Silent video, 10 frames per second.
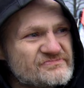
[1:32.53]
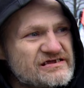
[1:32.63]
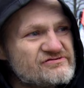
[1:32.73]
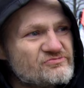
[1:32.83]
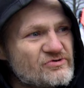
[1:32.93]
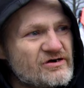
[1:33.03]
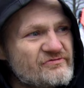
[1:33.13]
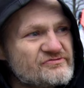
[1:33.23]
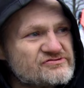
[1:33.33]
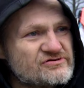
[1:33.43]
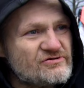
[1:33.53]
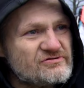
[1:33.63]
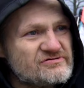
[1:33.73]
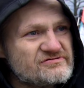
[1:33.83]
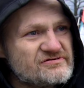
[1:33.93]
gives you more confidence to
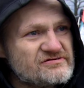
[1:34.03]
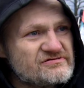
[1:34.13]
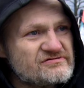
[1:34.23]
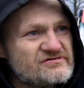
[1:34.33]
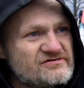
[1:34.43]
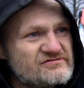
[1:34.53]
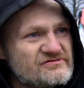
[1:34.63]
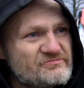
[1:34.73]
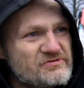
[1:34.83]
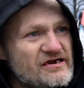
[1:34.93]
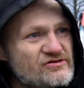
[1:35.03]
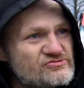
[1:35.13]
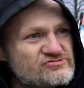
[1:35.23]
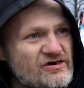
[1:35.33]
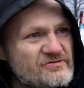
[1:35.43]
go and, and, and apply to
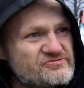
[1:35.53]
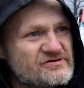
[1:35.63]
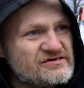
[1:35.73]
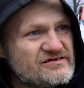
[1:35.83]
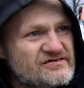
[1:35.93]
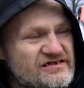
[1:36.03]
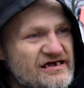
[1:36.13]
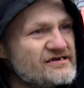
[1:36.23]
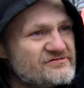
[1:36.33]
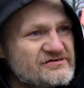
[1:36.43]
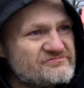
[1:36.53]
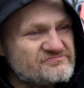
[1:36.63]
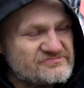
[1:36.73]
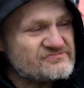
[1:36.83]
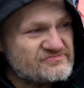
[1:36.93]
those jobs, right? And it,
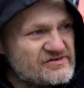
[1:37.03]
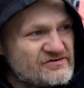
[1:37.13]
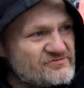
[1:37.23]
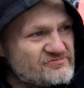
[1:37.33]
they're